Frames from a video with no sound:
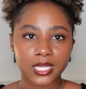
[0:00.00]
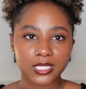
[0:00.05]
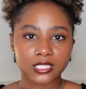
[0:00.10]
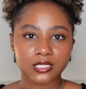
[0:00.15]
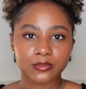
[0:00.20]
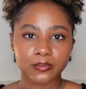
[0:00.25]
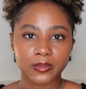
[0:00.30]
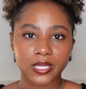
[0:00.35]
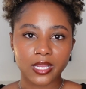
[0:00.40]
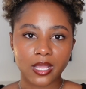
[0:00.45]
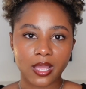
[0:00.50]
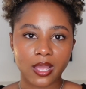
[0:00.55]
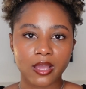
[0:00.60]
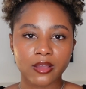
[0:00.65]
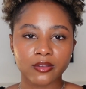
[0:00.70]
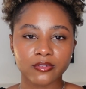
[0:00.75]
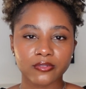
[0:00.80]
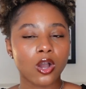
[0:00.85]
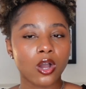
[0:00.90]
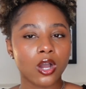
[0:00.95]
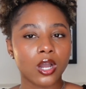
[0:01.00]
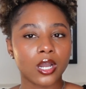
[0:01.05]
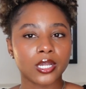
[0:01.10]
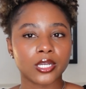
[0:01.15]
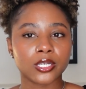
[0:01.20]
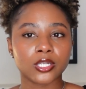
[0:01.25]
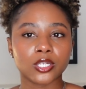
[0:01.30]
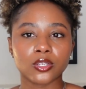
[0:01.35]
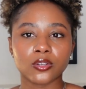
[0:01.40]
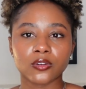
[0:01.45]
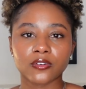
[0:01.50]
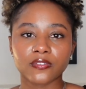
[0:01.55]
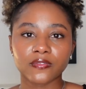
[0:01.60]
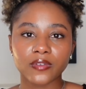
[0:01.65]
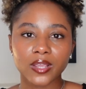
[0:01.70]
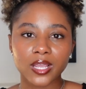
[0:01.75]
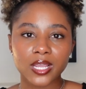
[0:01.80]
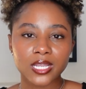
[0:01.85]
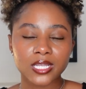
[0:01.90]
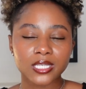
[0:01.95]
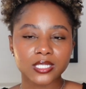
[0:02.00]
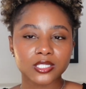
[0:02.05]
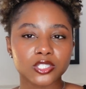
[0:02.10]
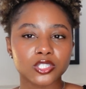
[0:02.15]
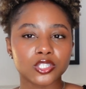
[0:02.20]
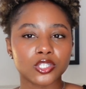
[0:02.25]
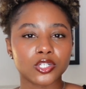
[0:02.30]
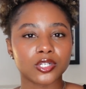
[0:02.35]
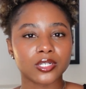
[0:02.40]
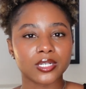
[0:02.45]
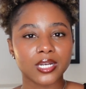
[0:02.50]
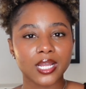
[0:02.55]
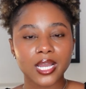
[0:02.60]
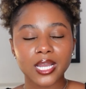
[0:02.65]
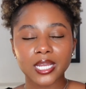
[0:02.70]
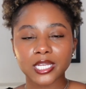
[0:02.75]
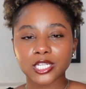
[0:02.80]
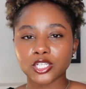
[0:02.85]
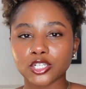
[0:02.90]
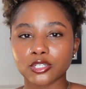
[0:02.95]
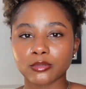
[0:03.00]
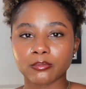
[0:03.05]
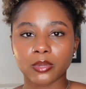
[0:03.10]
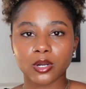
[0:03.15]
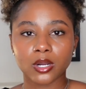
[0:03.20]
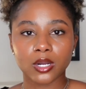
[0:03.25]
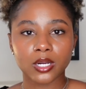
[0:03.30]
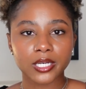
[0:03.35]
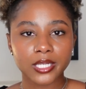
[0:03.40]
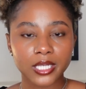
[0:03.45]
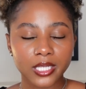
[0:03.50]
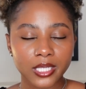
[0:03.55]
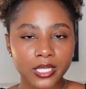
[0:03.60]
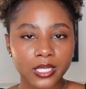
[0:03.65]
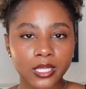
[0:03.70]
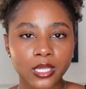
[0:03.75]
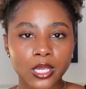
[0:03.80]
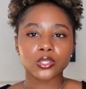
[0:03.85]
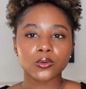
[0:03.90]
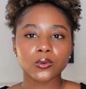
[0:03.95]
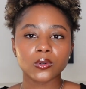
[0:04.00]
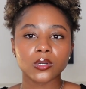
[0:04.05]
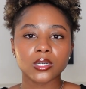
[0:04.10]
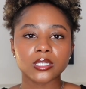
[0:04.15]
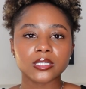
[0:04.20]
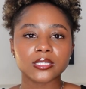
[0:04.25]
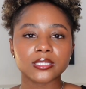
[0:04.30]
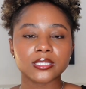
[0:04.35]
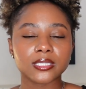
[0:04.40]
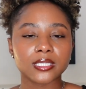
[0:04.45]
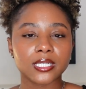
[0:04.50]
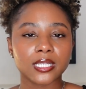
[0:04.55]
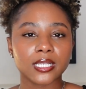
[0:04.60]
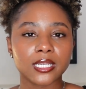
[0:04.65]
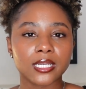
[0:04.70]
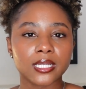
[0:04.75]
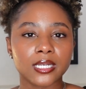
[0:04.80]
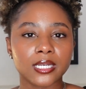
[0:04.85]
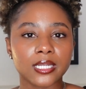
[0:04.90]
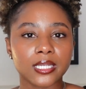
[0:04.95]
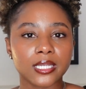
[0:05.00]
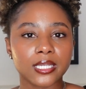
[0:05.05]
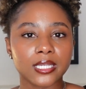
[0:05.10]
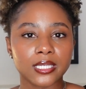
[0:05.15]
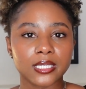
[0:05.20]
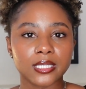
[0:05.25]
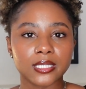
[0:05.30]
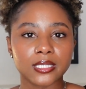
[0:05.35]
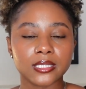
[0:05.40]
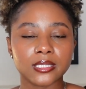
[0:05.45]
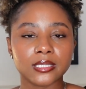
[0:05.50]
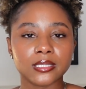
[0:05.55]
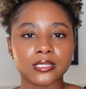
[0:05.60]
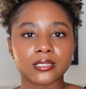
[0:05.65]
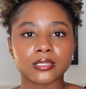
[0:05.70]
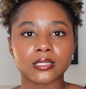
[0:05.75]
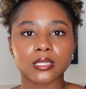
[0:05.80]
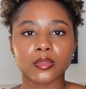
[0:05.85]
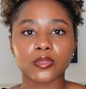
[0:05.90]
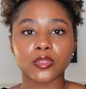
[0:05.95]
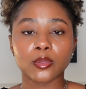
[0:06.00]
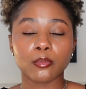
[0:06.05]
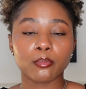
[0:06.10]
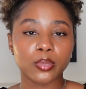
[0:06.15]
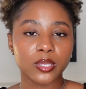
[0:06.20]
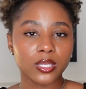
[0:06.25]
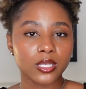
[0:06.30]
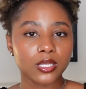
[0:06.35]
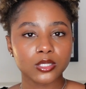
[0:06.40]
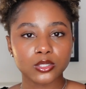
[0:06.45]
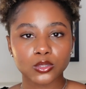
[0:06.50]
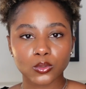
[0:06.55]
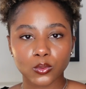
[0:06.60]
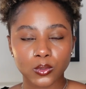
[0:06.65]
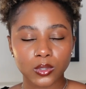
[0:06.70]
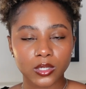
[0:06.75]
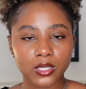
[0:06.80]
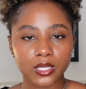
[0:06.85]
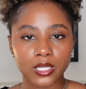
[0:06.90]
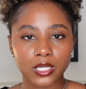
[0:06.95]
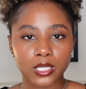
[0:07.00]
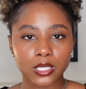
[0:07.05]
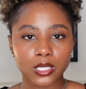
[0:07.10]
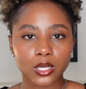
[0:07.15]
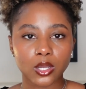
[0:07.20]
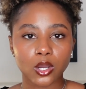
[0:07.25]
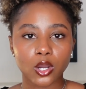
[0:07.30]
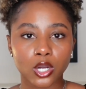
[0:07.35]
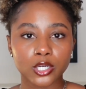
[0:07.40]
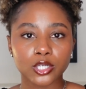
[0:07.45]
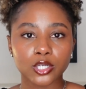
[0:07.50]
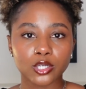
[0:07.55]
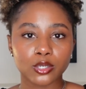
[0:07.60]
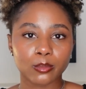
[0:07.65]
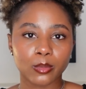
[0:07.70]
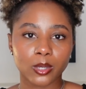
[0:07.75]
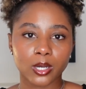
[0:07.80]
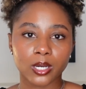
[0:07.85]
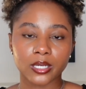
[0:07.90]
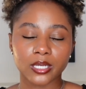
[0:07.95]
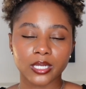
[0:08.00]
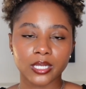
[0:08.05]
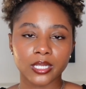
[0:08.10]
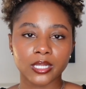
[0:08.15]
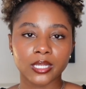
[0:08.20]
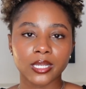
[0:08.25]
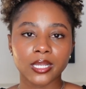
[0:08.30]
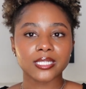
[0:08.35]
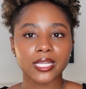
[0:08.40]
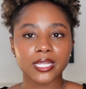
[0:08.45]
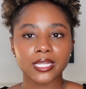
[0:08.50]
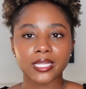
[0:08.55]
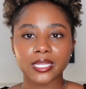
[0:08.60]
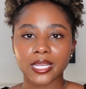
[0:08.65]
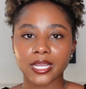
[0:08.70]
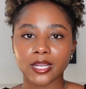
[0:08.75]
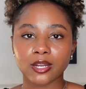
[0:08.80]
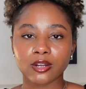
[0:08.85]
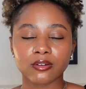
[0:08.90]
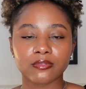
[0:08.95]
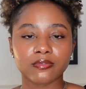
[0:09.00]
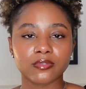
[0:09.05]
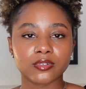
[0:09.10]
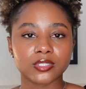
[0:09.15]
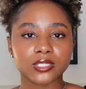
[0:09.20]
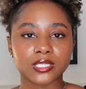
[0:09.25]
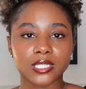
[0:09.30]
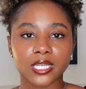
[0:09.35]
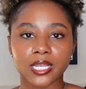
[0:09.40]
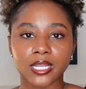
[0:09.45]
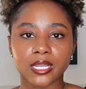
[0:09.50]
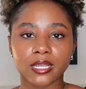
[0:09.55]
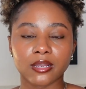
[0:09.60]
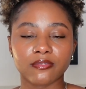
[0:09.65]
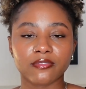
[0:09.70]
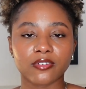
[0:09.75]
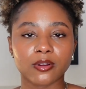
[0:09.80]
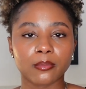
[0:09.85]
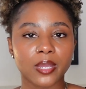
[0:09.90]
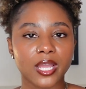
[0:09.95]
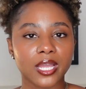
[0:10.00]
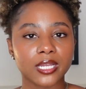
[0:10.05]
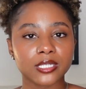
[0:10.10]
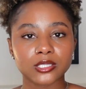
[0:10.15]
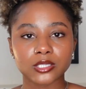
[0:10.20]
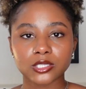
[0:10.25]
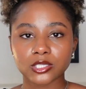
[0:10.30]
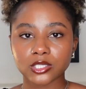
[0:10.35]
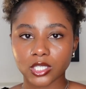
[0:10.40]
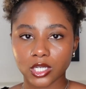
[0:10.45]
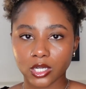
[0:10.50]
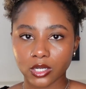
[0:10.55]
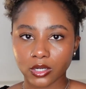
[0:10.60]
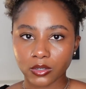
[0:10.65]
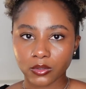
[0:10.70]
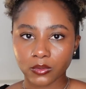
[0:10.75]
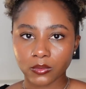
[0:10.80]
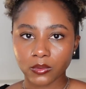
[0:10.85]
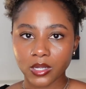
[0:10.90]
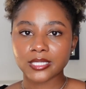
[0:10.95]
SPF on your face, your neck, your body. Your skin is the biggest organ on your body. Take care of your skin from head to toe.